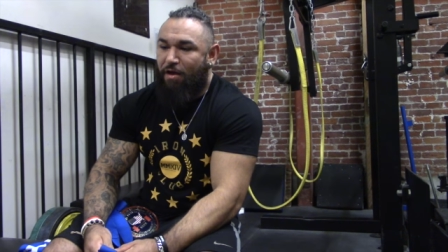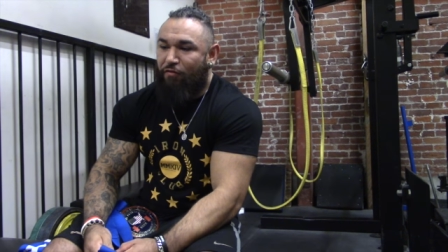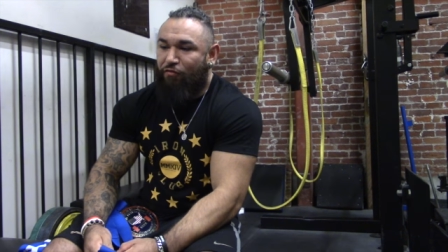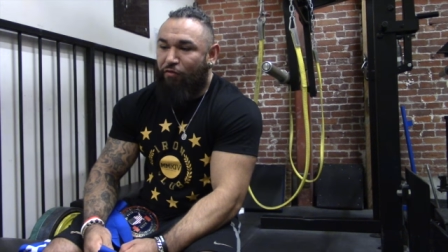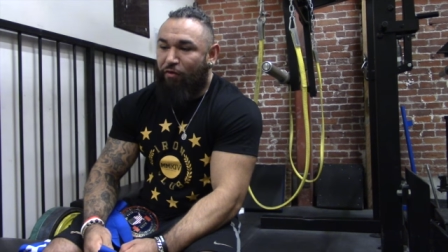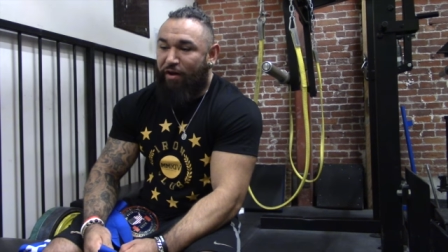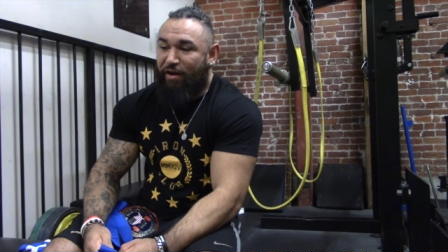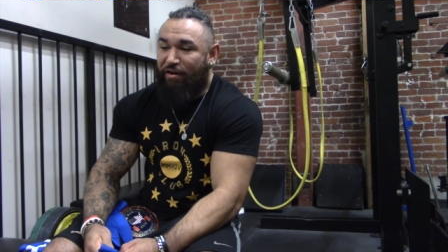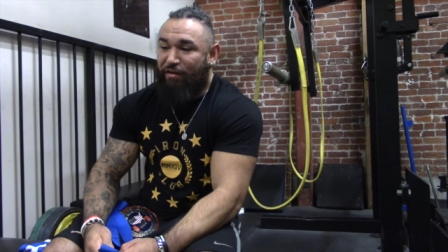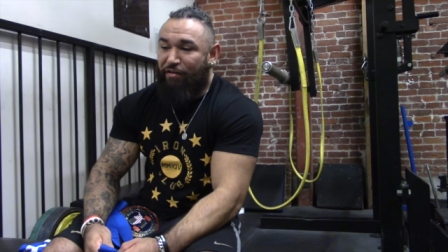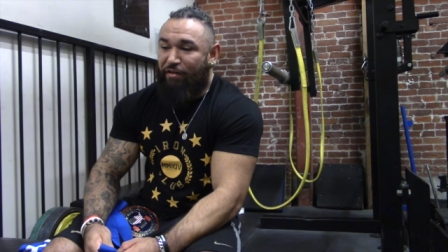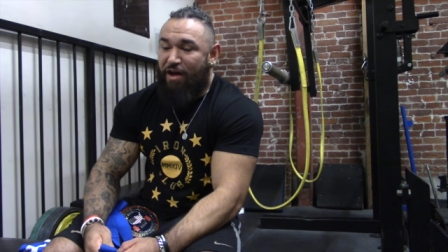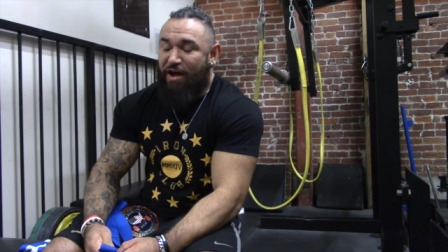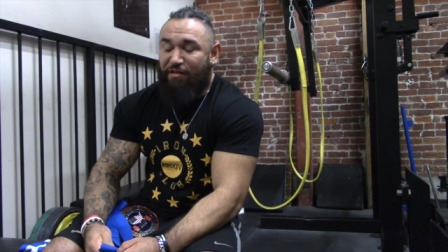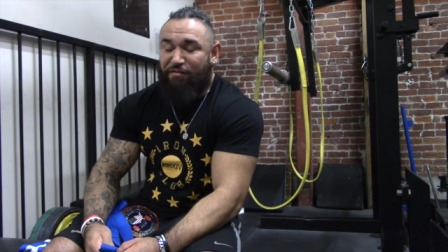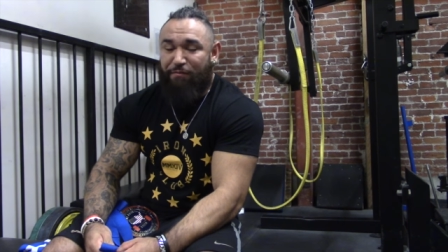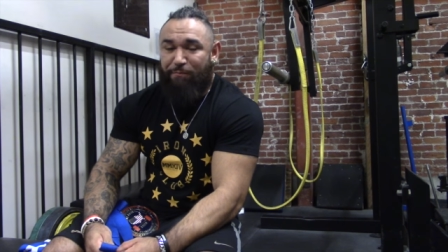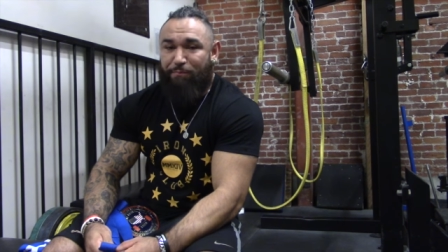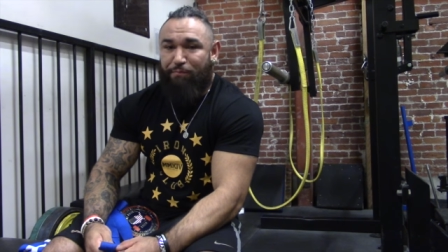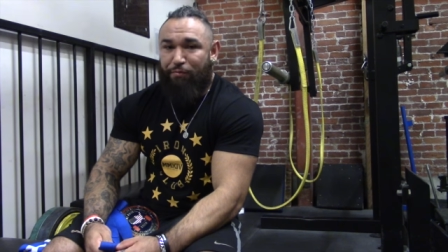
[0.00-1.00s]
So I had a
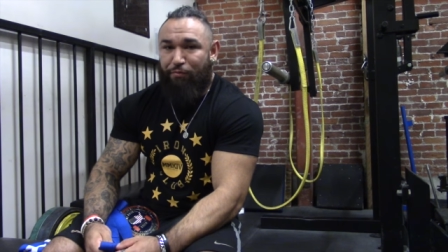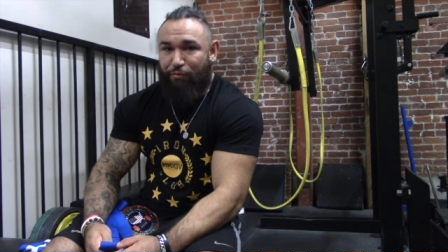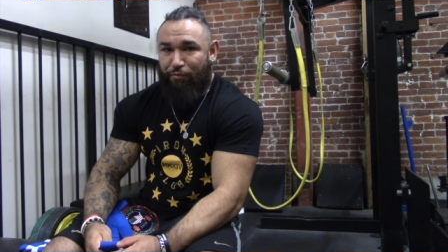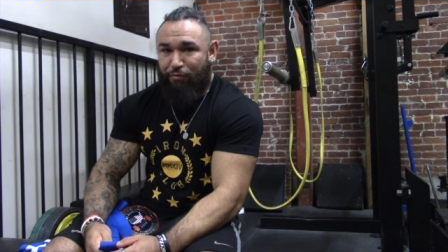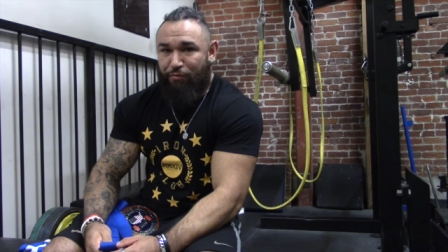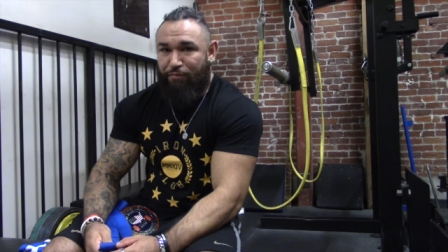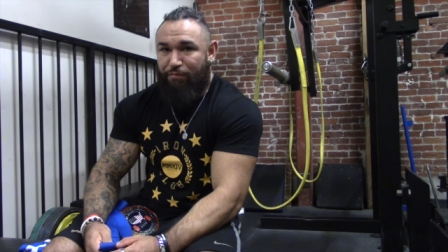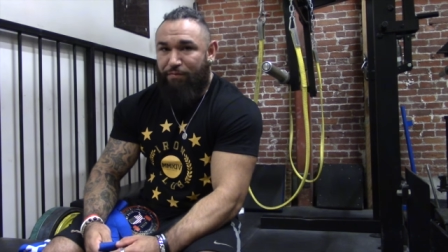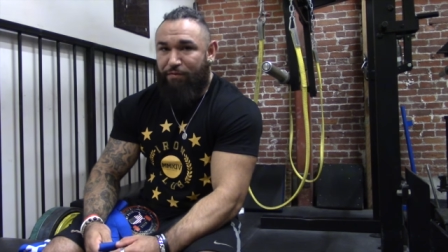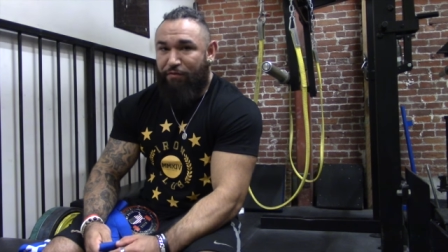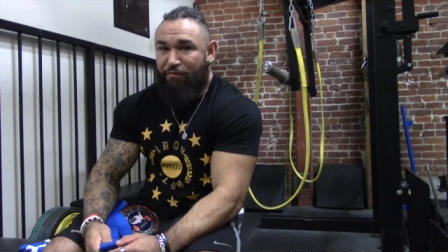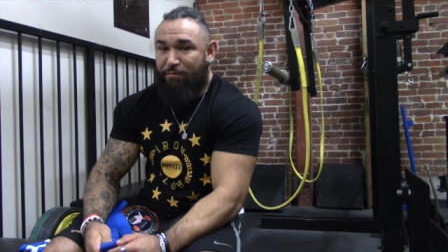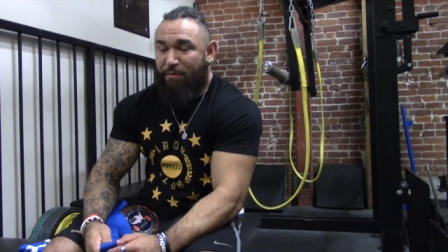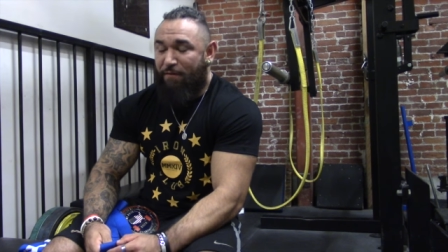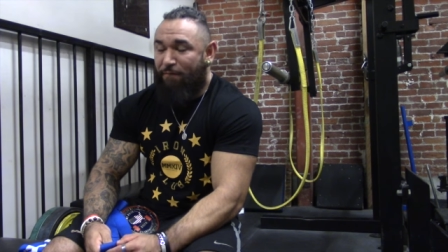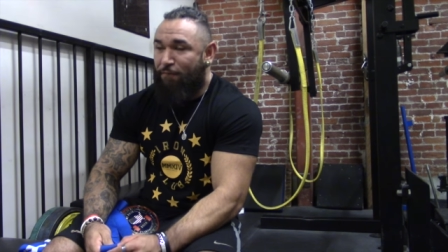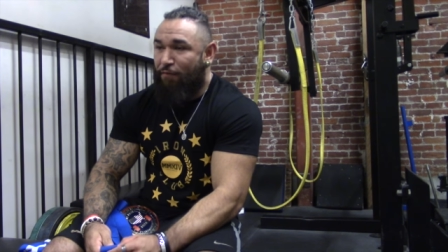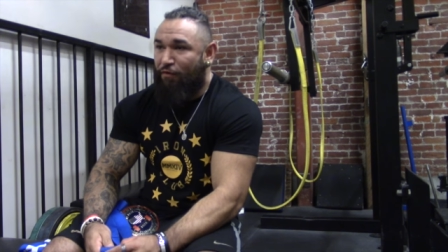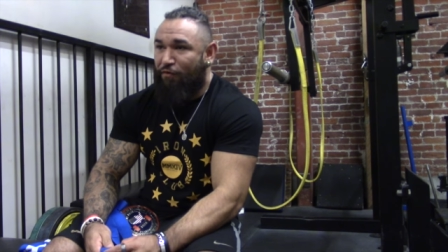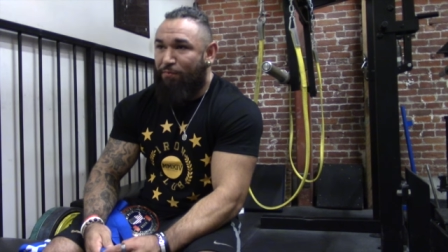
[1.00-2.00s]
lot to prove. It was my
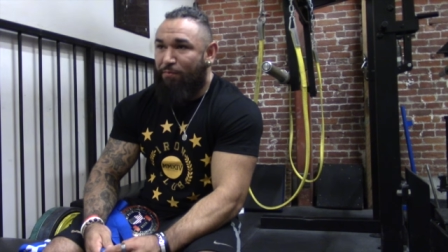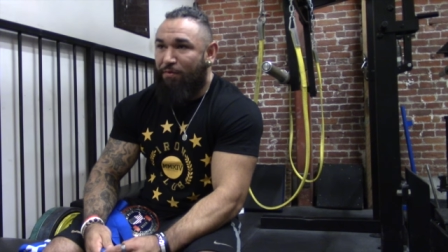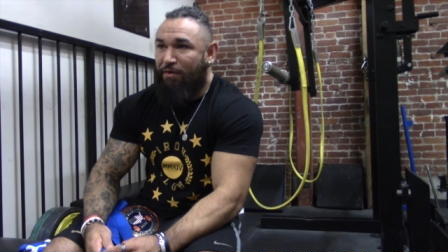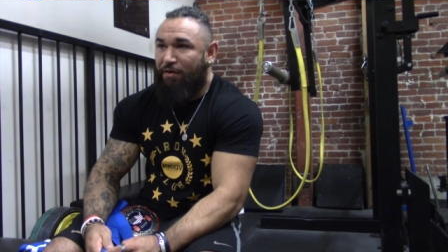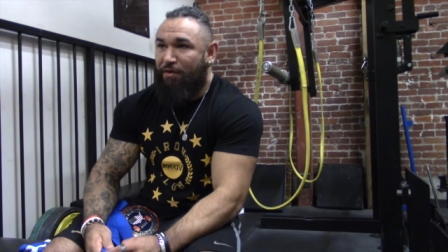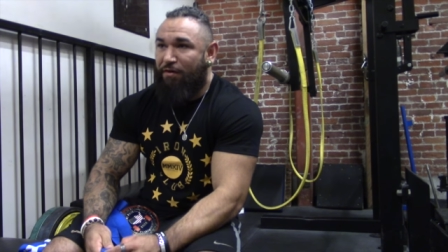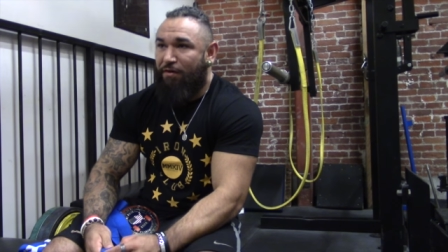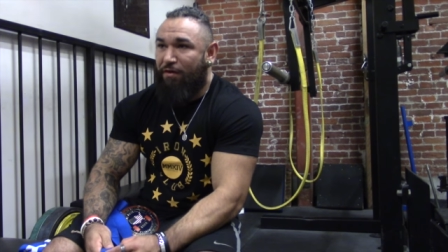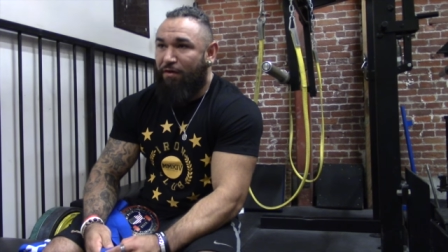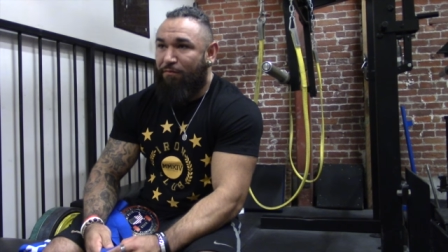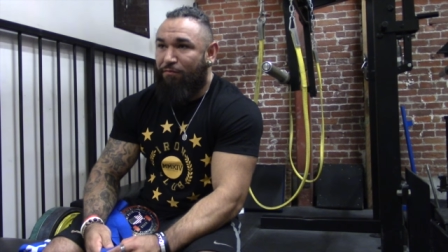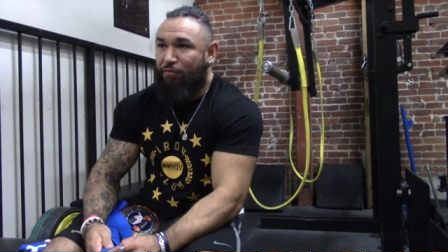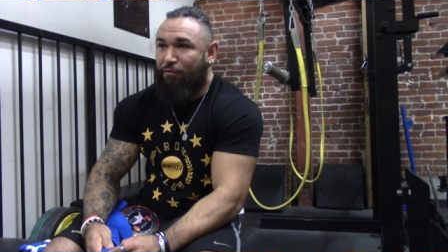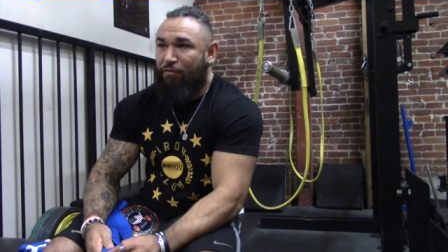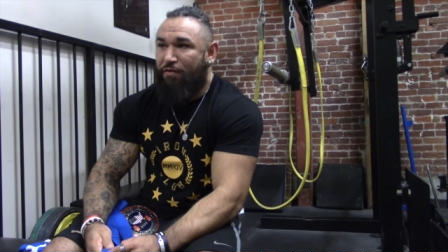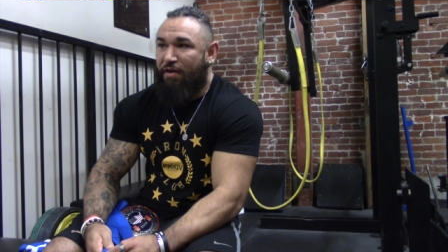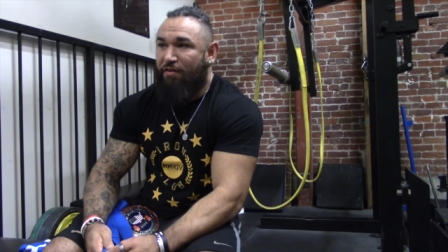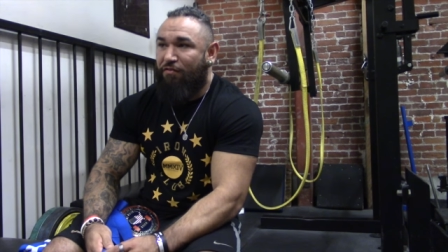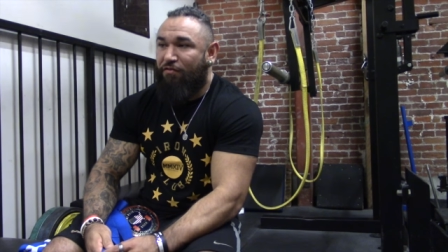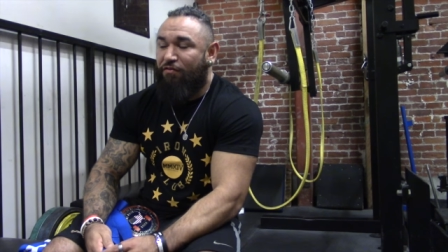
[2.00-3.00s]
first meet of
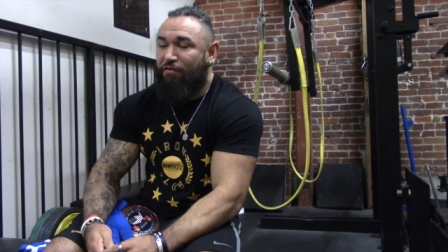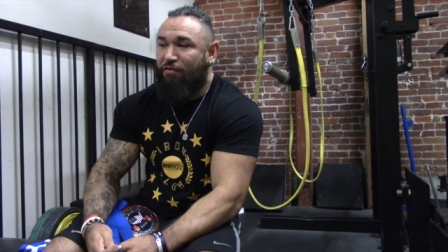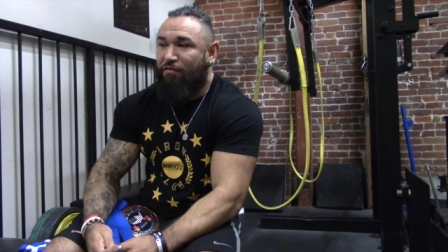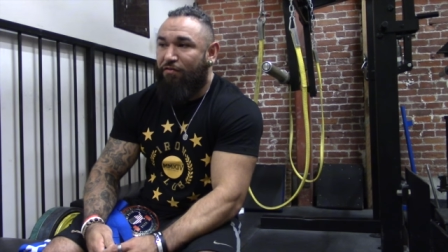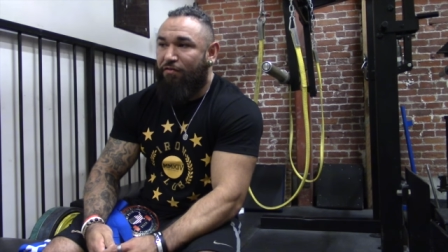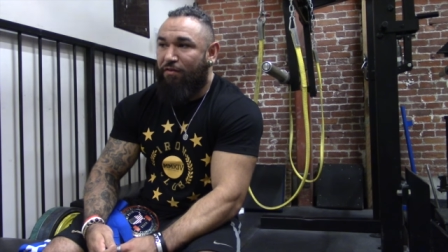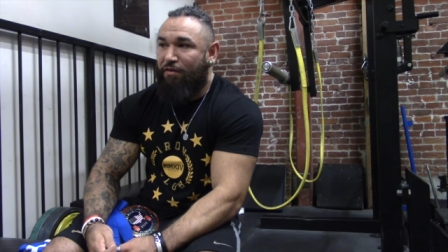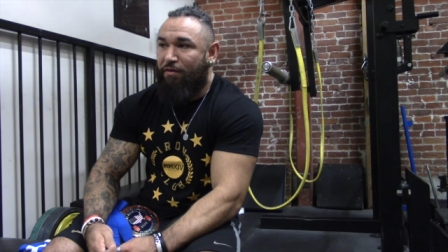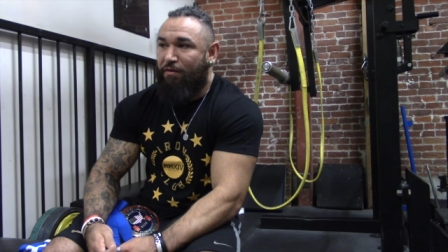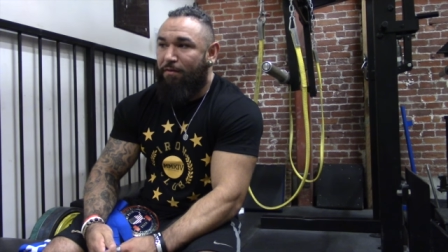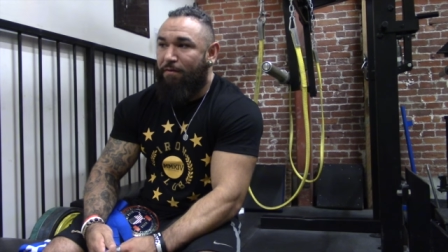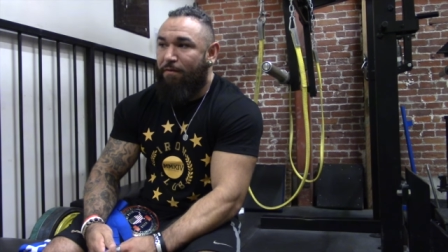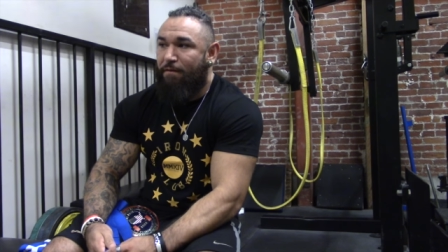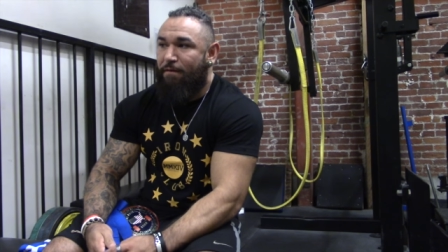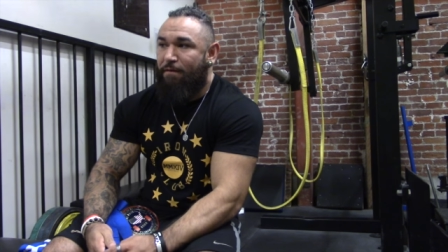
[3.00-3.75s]
2016. I